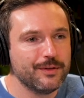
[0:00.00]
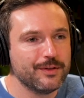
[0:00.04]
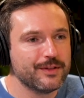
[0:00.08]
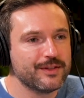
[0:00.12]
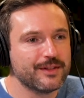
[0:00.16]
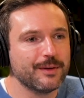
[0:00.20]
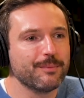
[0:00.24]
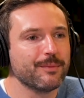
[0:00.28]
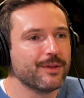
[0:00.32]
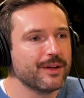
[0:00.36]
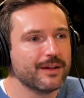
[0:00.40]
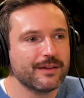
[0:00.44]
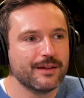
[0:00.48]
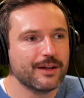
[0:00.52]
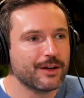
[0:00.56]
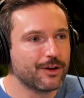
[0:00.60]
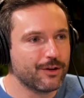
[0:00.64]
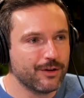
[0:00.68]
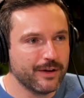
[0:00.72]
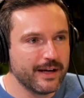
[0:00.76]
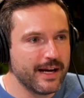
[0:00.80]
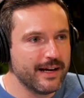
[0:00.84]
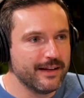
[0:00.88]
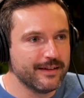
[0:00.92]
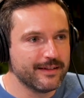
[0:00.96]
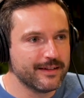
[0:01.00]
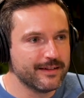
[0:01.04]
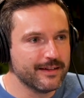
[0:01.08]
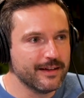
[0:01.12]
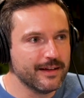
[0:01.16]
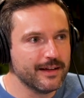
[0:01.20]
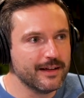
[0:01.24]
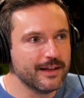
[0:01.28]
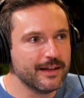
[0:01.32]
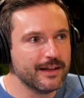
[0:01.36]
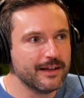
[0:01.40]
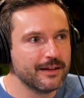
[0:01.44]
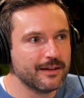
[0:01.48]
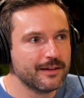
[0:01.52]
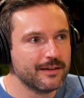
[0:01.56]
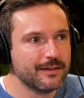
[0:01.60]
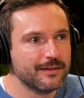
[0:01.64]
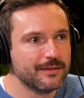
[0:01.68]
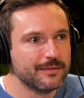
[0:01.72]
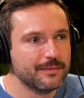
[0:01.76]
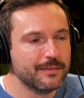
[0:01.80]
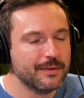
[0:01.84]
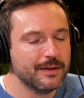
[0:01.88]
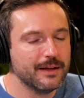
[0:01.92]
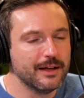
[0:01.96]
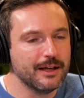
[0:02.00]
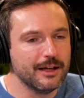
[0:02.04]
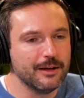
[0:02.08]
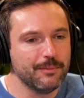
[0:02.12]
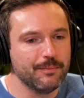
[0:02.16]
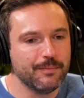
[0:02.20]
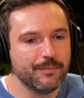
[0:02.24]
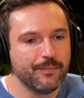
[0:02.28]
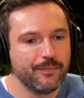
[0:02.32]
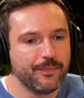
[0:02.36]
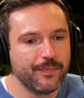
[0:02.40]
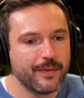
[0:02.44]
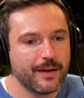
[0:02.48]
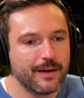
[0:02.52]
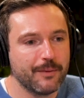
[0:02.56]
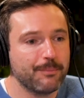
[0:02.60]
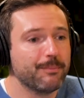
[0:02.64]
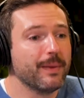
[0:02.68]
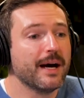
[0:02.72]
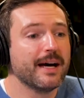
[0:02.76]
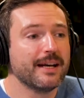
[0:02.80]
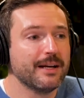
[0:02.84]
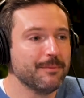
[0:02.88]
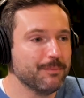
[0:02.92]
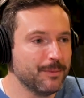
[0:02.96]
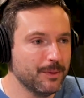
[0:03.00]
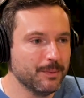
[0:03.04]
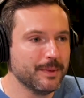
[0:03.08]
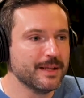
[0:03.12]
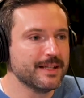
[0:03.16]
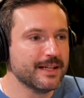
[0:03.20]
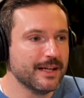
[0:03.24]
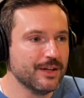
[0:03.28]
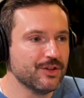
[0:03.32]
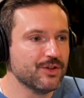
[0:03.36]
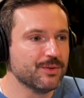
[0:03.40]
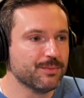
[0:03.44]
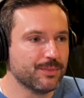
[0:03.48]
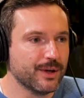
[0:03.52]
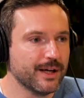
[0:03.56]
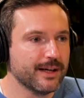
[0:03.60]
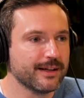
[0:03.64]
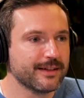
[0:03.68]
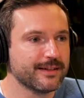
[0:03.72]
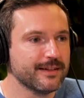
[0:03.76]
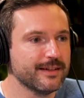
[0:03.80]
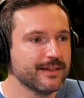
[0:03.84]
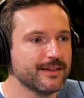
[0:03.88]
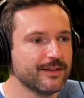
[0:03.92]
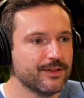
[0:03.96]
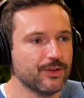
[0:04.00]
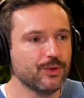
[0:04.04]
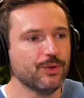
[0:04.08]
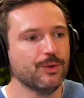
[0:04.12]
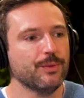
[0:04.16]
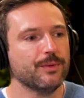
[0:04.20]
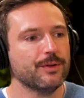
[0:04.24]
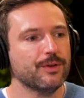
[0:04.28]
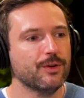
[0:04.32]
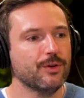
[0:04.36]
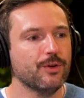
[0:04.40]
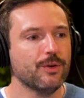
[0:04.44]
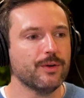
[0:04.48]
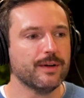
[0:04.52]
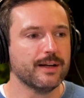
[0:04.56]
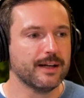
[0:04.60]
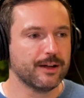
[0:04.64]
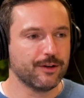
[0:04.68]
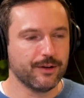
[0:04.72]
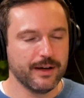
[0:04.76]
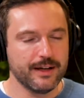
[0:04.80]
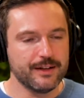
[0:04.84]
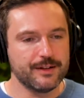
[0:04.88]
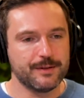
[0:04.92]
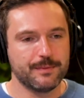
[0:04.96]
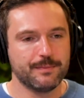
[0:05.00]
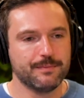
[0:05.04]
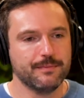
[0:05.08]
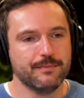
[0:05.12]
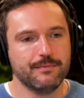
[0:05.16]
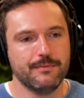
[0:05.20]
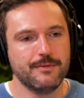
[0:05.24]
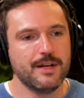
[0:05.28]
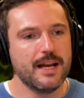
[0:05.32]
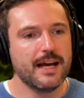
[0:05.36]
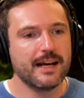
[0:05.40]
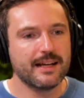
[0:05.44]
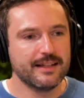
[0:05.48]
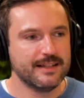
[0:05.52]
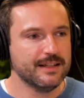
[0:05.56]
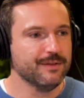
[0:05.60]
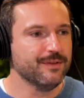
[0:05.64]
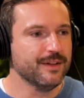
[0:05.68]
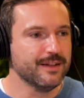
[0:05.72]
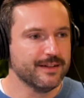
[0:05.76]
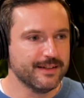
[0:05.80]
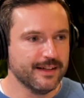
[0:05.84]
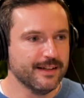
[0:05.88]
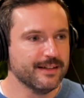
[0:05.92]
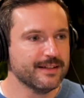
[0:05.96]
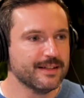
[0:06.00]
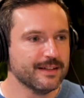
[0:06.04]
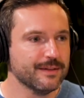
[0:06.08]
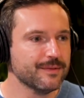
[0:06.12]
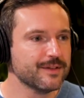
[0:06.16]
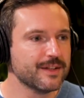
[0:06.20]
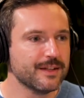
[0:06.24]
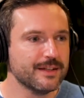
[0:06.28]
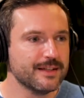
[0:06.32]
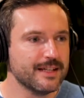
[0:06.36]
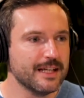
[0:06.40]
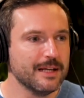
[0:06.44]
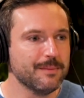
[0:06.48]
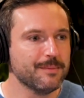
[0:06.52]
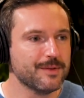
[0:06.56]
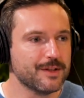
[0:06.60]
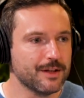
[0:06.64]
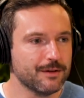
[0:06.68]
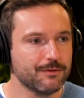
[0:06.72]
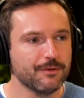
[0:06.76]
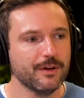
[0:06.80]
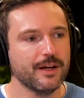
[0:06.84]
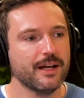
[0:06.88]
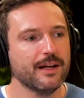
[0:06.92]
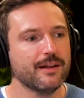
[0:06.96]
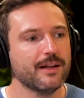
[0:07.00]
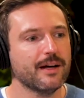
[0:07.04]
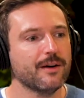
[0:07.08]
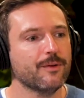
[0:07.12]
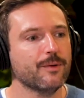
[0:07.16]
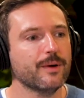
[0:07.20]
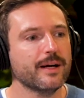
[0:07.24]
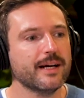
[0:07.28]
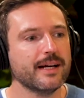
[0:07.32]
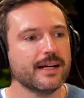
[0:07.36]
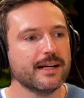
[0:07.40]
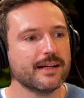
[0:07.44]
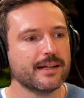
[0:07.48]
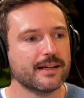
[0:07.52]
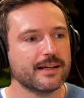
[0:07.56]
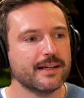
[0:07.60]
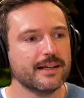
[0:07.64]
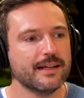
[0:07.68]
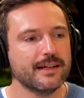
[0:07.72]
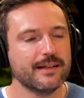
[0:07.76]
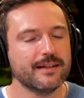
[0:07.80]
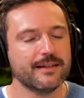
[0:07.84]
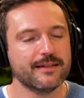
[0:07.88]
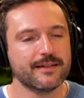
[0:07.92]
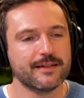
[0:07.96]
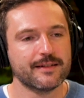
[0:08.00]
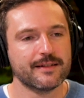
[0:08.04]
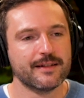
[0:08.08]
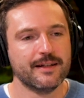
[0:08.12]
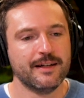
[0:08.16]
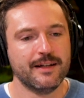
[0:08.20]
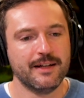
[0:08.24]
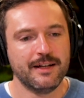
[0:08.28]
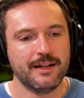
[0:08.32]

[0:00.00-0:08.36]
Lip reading: something that creates a bad implementation practice, or it creates negative incentives in teams that run it that way. Is